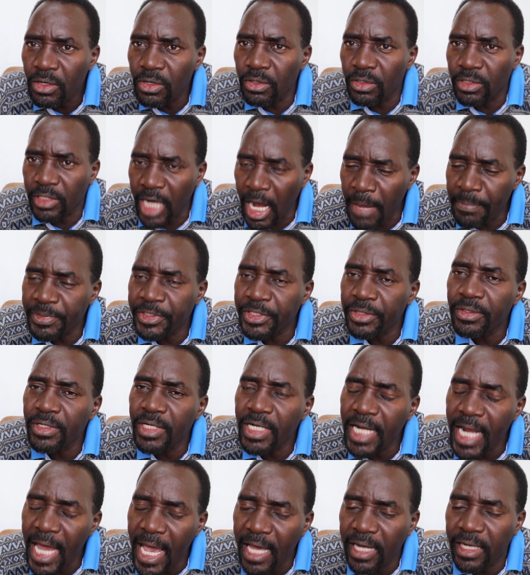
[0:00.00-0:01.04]

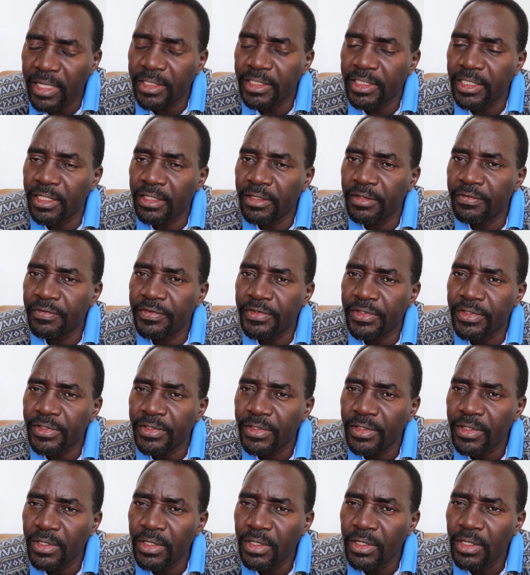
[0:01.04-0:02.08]
corruption
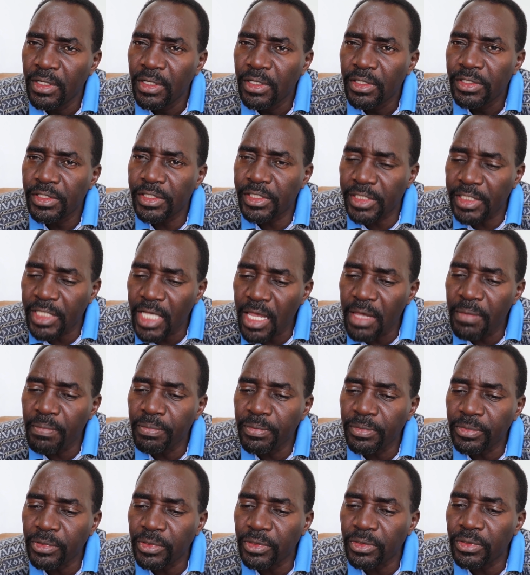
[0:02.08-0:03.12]
narratives
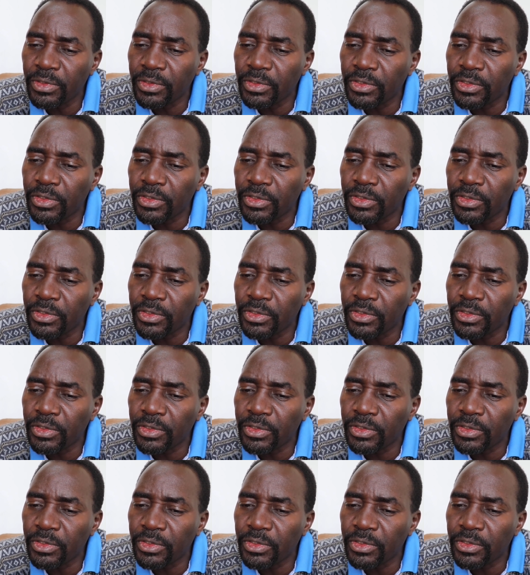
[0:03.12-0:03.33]
seem